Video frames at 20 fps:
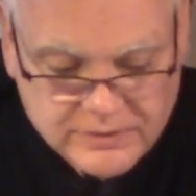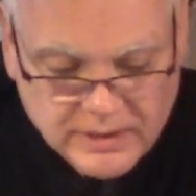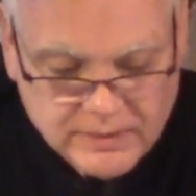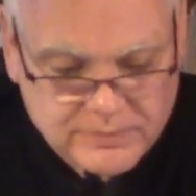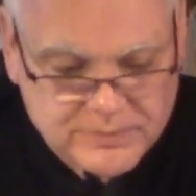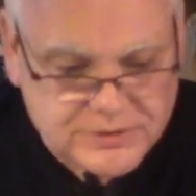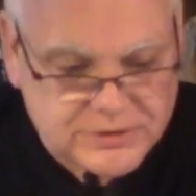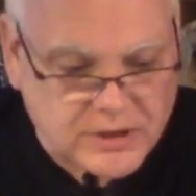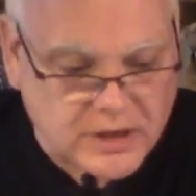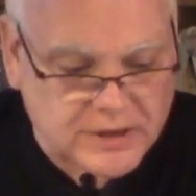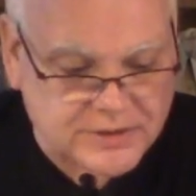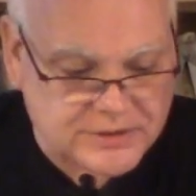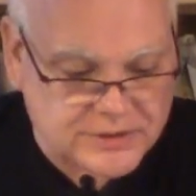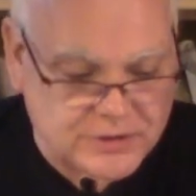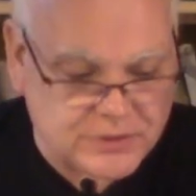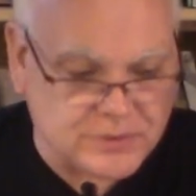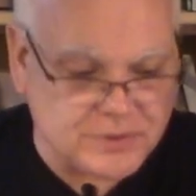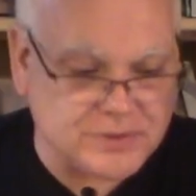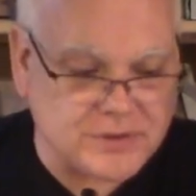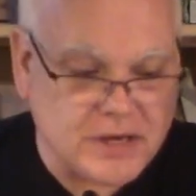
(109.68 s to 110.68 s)
was taught to
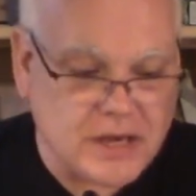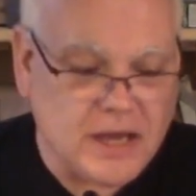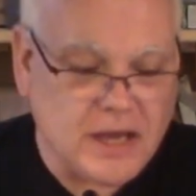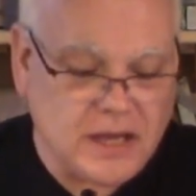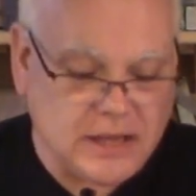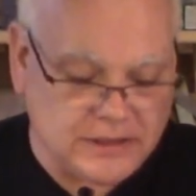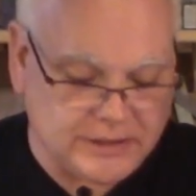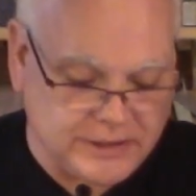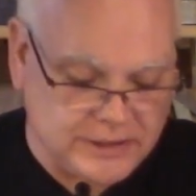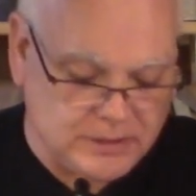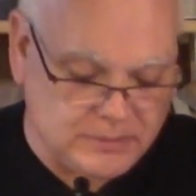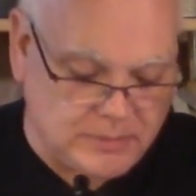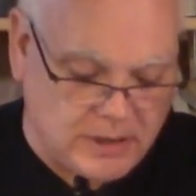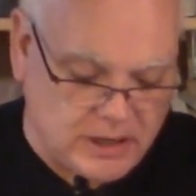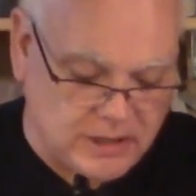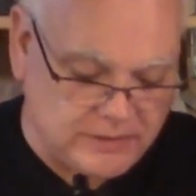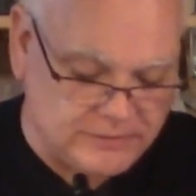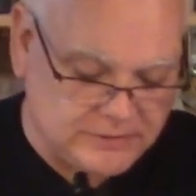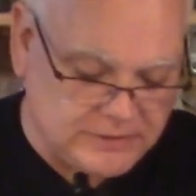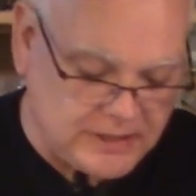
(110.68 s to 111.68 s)
use a little
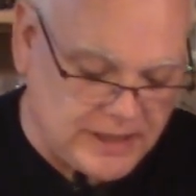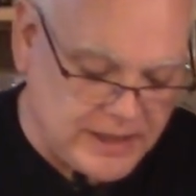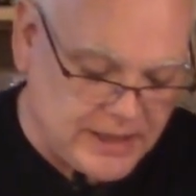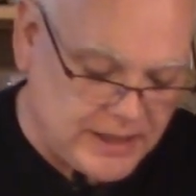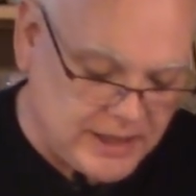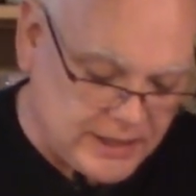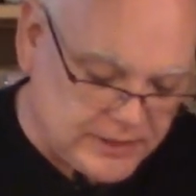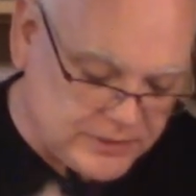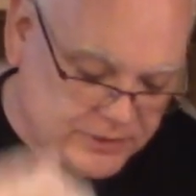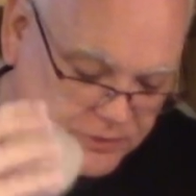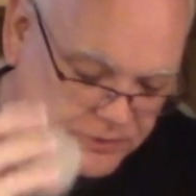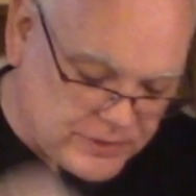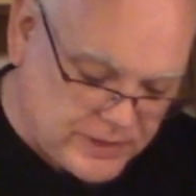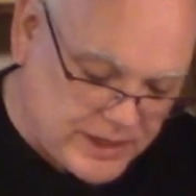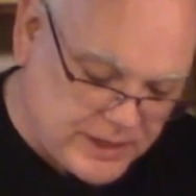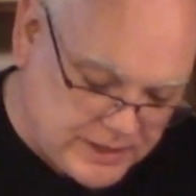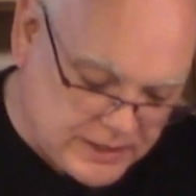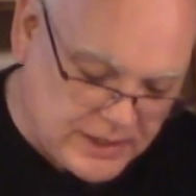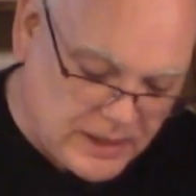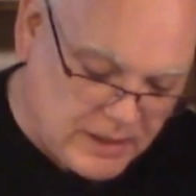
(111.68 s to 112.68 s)
ball of clay and to
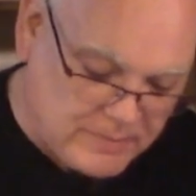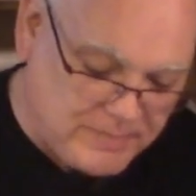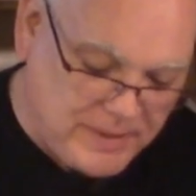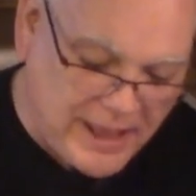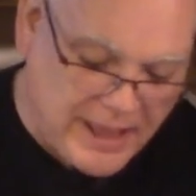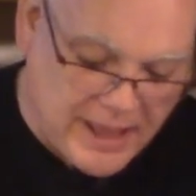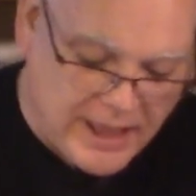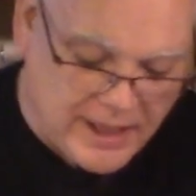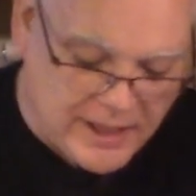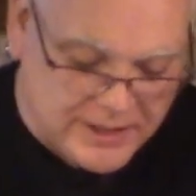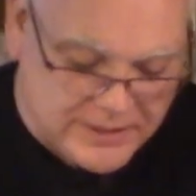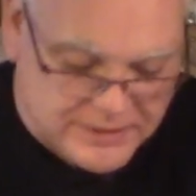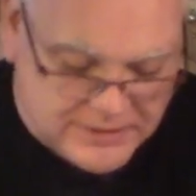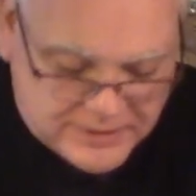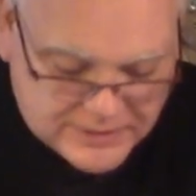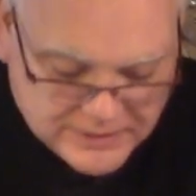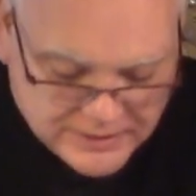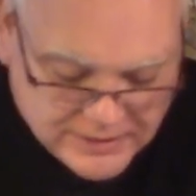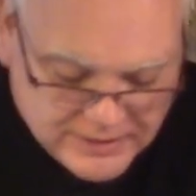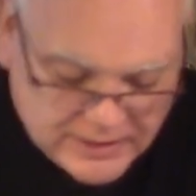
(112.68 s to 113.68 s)
create a pad
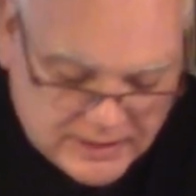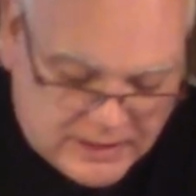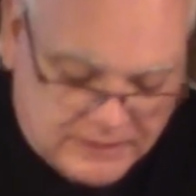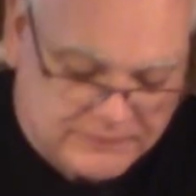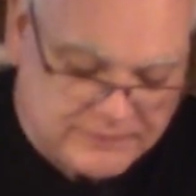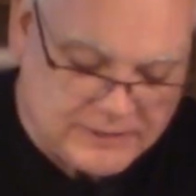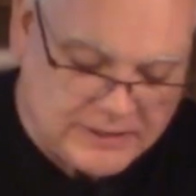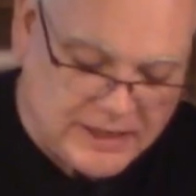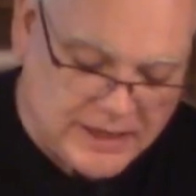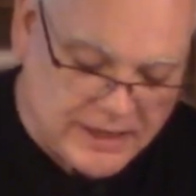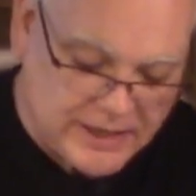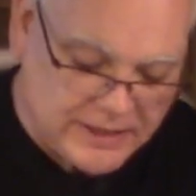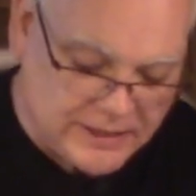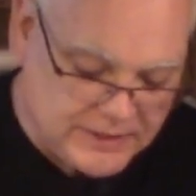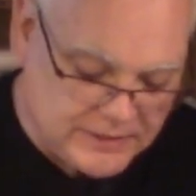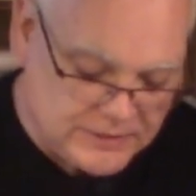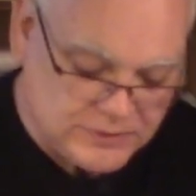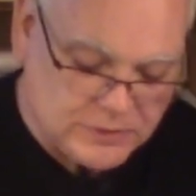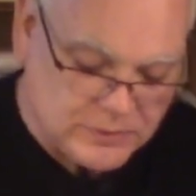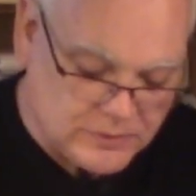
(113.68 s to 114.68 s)
of clay
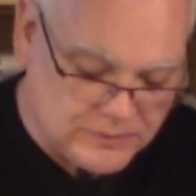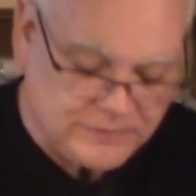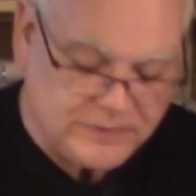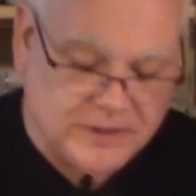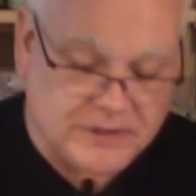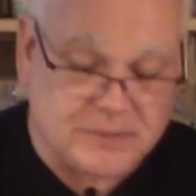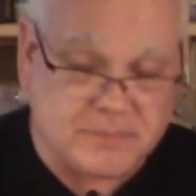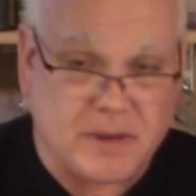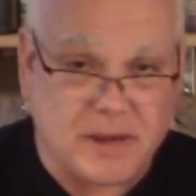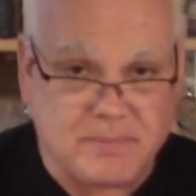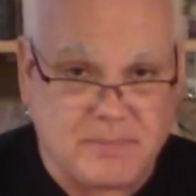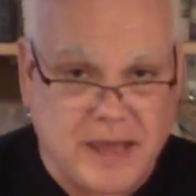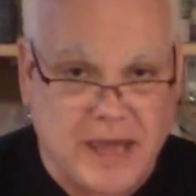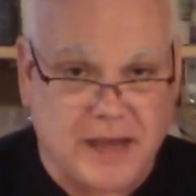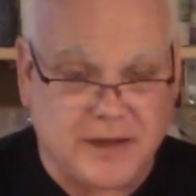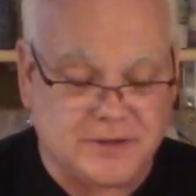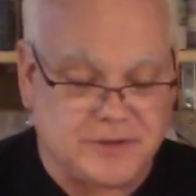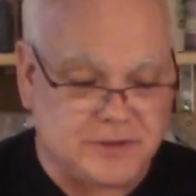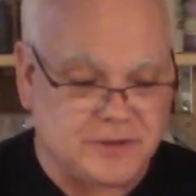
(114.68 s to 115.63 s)
to affix my bat